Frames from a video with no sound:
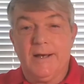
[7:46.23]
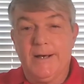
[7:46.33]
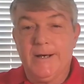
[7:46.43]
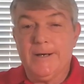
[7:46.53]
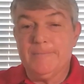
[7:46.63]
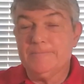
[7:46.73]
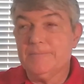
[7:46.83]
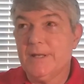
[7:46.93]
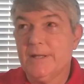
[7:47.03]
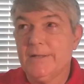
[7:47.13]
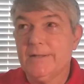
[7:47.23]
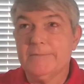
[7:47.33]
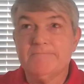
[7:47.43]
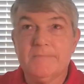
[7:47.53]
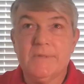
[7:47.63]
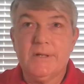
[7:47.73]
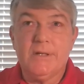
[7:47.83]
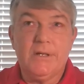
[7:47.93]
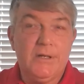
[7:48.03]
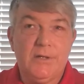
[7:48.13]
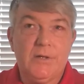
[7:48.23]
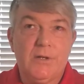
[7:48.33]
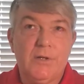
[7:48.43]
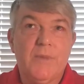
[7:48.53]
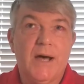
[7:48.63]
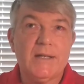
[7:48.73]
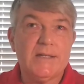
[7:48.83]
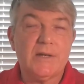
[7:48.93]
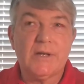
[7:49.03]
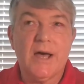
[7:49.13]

And you might say,